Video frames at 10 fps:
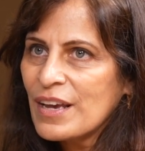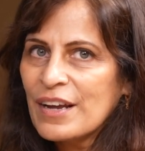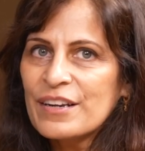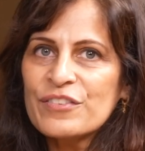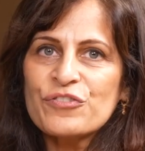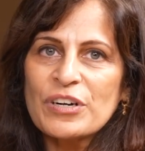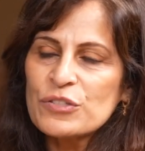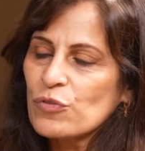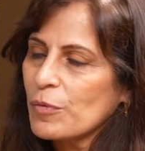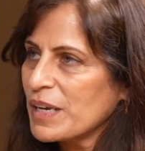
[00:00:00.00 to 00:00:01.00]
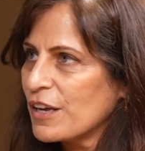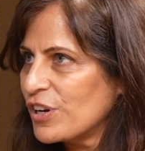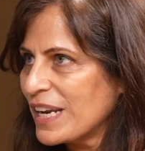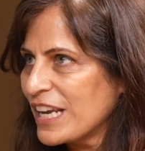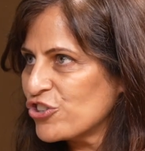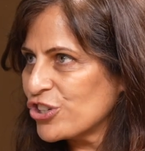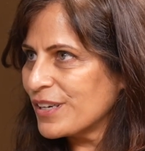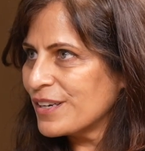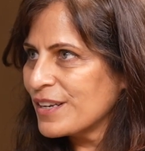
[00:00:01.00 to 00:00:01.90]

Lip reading: and it's transforming every nation.